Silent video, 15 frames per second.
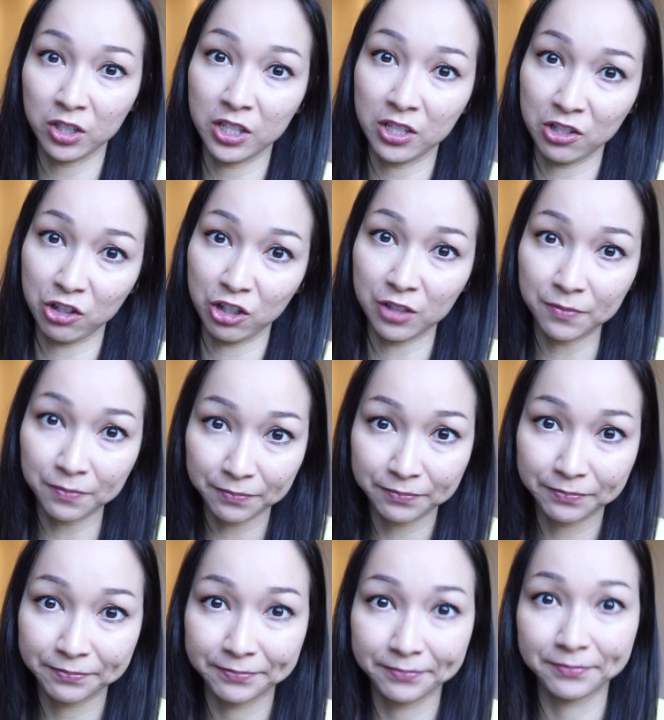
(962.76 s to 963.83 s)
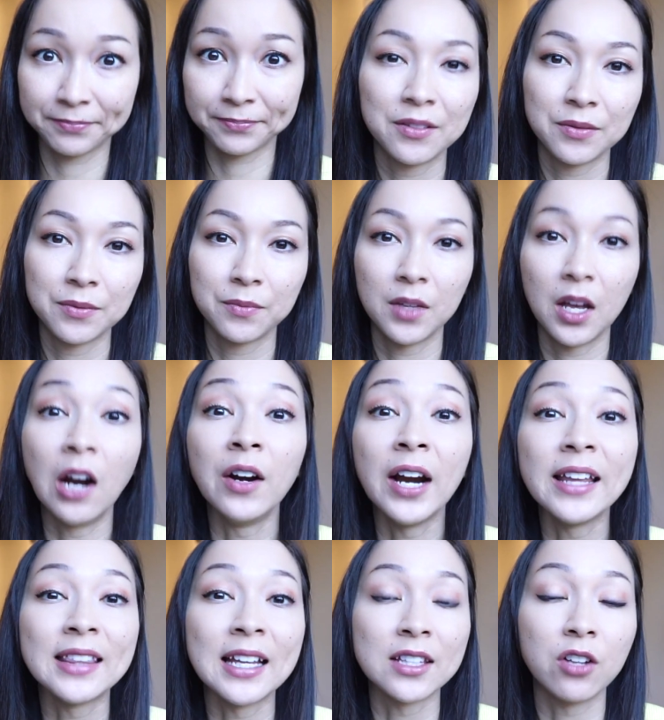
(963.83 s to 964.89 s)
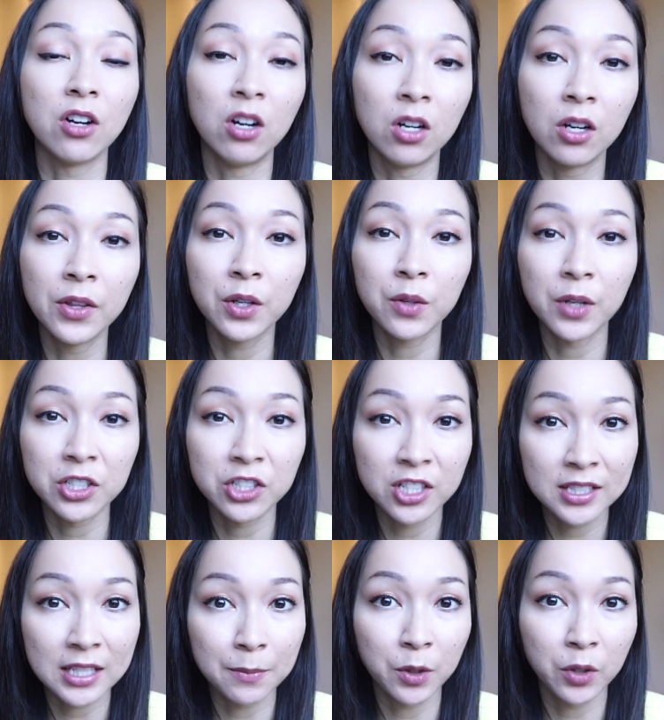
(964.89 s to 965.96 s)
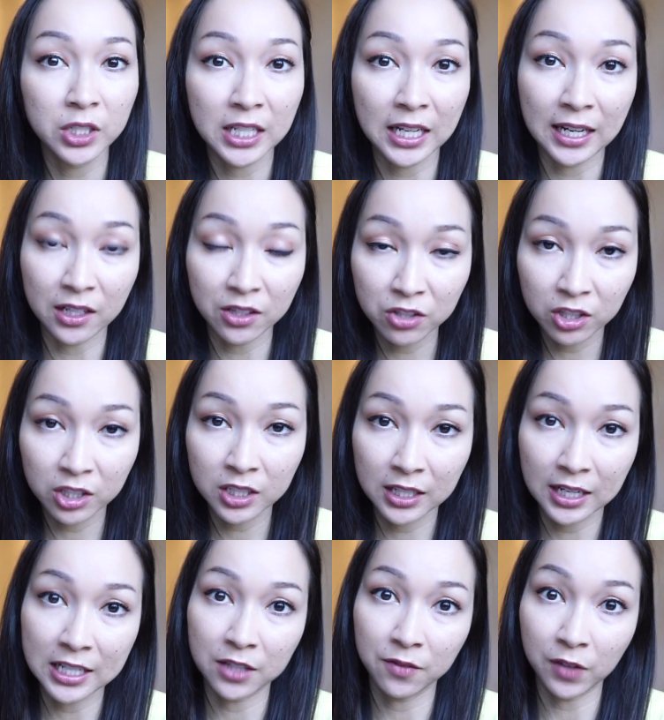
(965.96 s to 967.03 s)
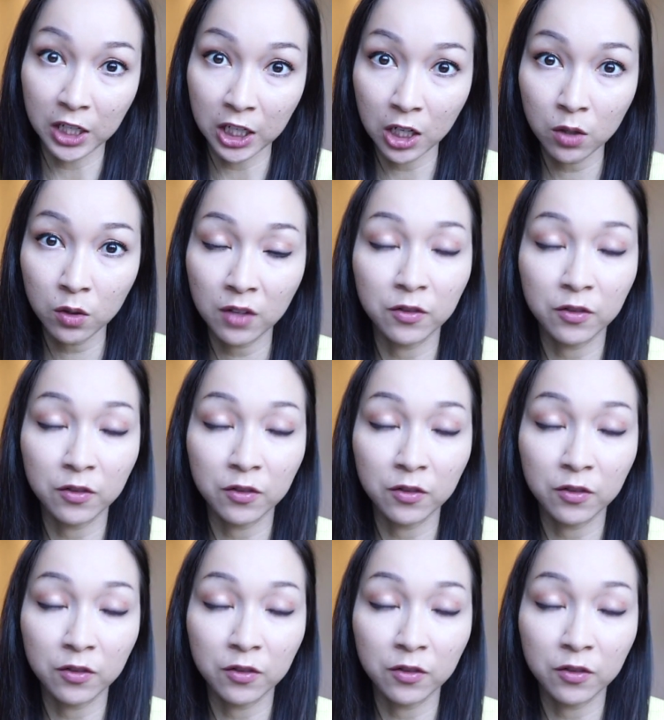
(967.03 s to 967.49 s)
decision. All right, that's all the questions I'm going to answer in today's video.